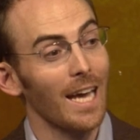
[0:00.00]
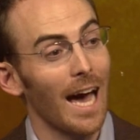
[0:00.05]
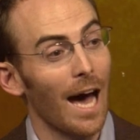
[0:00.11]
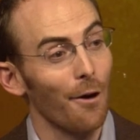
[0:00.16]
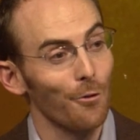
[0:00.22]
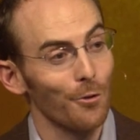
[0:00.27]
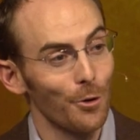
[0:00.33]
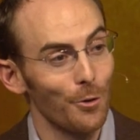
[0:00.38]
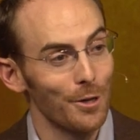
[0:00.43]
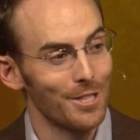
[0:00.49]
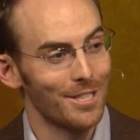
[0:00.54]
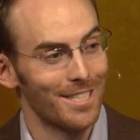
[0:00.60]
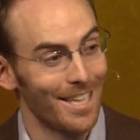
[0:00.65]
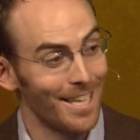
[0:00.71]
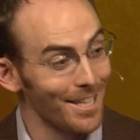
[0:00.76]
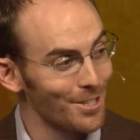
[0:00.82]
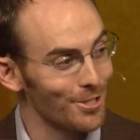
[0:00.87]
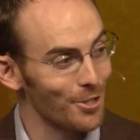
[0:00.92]
how Lewis
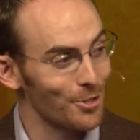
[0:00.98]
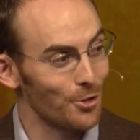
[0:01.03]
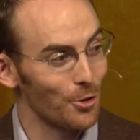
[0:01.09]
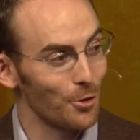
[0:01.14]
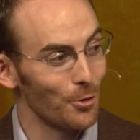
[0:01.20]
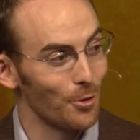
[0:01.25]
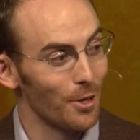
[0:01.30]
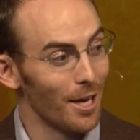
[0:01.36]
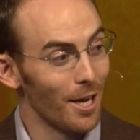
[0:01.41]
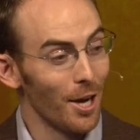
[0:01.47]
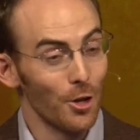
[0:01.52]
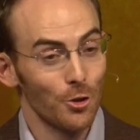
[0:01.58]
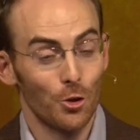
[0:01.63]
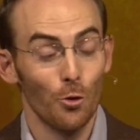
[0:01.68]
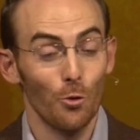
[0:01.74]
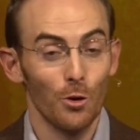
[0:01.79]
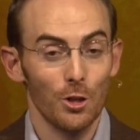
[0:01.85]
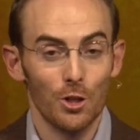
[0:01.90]
teaches you
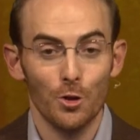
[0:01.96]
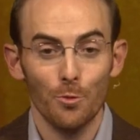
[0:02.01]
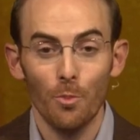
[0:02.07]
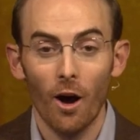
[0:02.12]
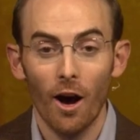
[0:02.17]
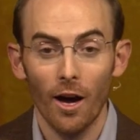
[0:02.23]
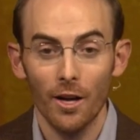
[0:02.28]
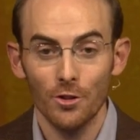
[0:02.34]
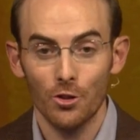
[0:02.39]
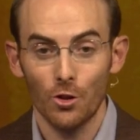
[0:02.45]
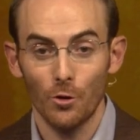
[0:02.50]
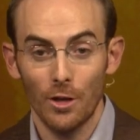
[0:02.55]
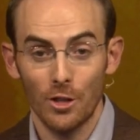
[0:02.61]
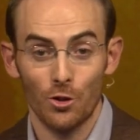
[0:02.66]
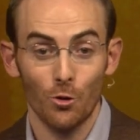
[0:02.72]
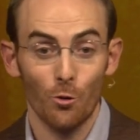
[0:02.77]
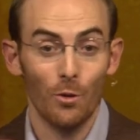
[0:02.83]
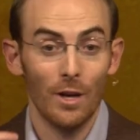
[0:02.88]
to respond to
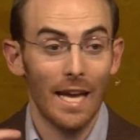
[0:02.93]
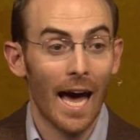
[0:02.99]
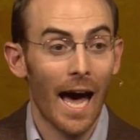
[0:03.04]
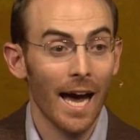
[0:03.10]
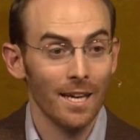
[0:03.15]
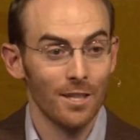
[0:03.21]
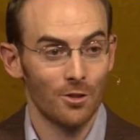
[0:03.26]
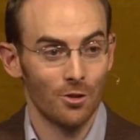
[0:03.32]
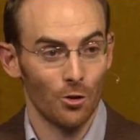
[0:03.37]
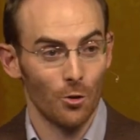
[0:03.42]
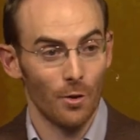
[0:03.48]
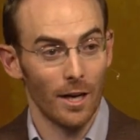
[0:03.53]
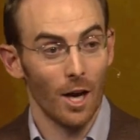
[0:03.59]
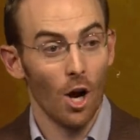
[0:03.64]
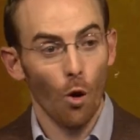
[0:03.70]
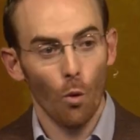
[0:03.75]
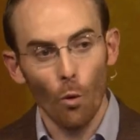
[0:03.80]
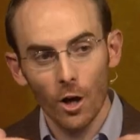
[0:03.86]
it, to react to
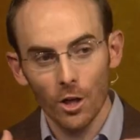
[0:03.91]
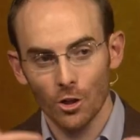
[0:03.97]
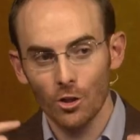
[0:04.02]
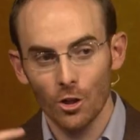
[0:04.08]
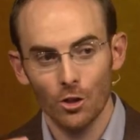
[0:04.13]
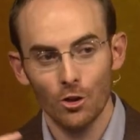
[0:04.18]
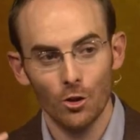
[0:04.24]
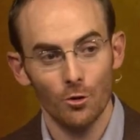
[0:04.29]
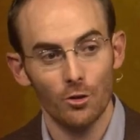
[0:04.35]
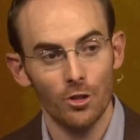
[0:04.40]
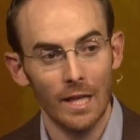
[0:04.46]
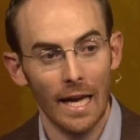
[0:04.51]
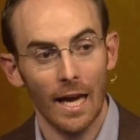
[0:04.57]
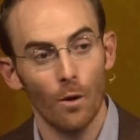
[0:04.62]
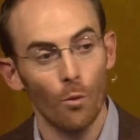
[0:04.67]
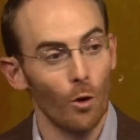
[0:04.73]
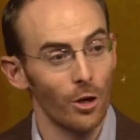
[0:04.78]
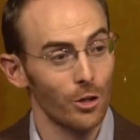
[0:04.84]
it. What should you
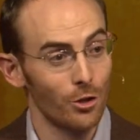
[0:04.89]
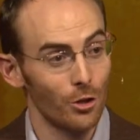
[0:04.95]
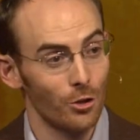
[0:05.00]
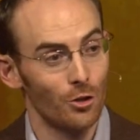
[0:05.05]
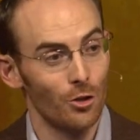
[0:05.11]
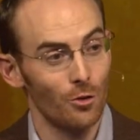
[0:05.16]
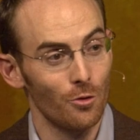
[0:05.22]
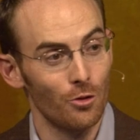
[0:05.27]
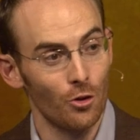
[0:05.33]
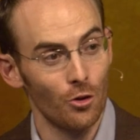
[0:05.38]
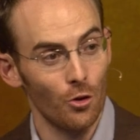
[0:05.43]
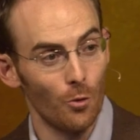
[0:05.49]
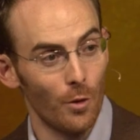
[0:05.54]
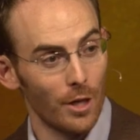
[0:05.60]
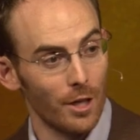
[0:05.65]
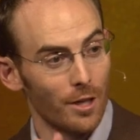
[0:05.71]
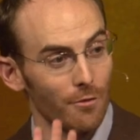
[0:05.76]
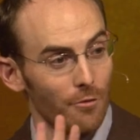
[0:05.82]
say? What should you do
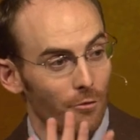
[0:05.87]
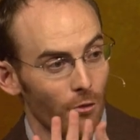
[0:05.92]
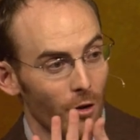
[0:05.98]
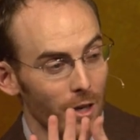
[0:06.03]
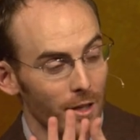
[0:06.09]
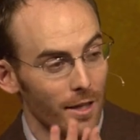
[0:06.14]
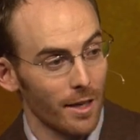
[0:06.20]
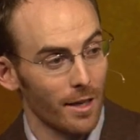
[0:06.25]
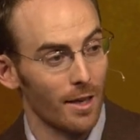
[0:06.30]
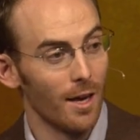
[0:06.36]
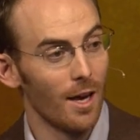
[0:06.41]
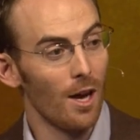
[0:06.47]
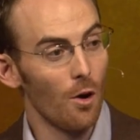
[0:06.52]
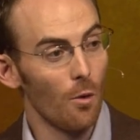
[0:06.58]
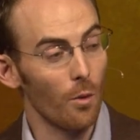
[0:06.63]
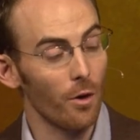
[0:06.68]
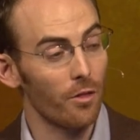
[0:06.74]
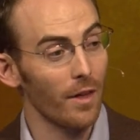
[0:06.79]
when confronted
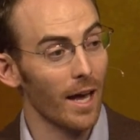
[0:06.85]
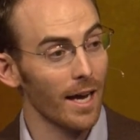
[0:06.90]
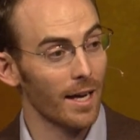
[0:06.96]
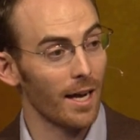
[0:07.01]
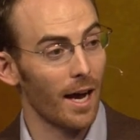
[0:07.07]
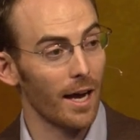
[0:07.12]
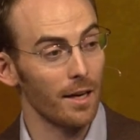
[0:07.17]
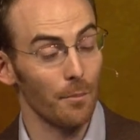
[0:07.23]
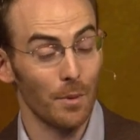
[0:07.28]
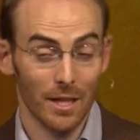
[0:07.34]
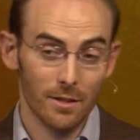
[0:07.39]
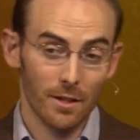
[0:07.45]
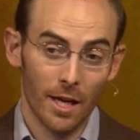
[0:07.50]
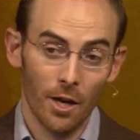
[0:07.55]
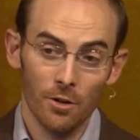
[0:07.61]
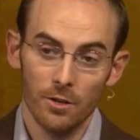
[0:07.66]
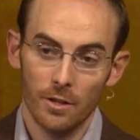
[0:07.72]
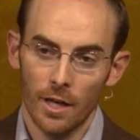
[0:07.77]
with that kind of, Because
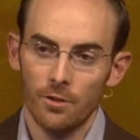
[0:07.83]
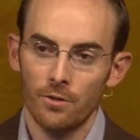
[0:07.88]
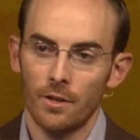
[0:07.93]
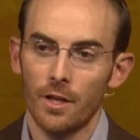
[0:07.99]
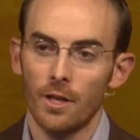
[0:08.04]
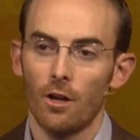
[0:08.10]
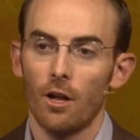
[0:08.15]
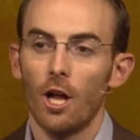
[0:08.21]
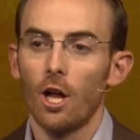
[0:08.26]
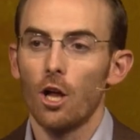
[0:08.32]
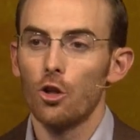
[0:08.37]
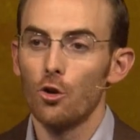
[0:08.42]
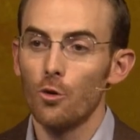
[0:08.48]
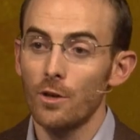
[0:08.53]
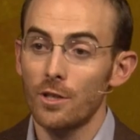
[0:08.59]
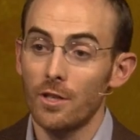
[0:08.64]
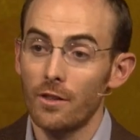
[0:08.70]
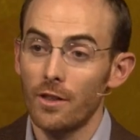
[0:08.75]
here's, here's the deal
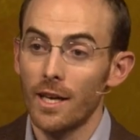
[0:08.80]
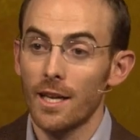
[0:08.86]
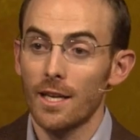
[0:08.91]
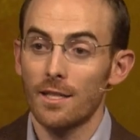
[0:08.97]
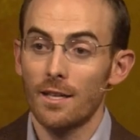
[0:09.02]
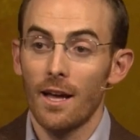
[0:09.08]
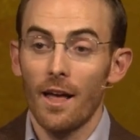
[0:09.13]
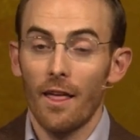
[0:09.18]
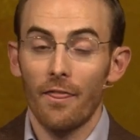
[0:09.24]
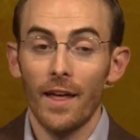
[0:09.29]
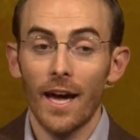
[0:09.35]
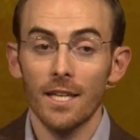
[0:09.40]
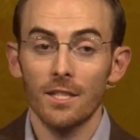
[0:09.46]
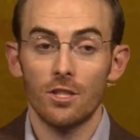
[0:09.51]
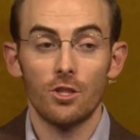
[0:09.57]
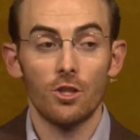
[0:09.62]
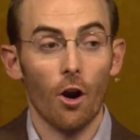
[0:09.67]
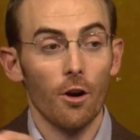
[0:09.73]
Lewis thinks
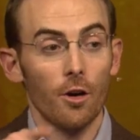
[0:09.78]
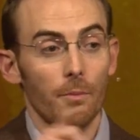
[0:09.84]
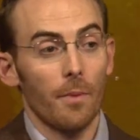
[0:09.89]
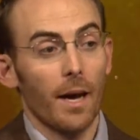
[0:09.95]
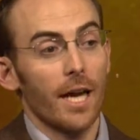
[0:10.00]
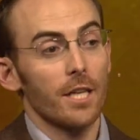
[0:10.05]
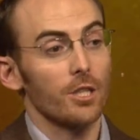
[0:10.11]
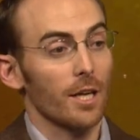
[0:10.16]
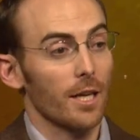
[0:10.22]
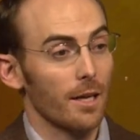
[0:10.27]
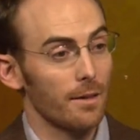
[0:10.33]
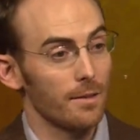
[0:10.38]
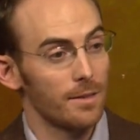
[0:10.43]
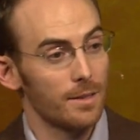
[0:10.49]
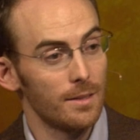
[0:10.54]
that's dark magic.